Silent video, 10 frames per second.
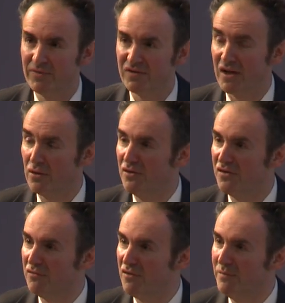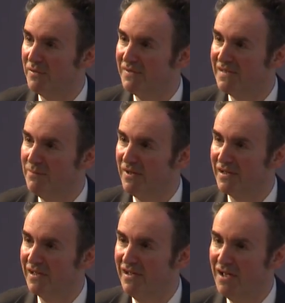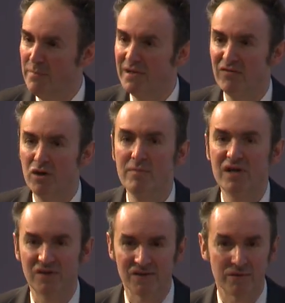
psychology group, it seemed like a bit of an omission.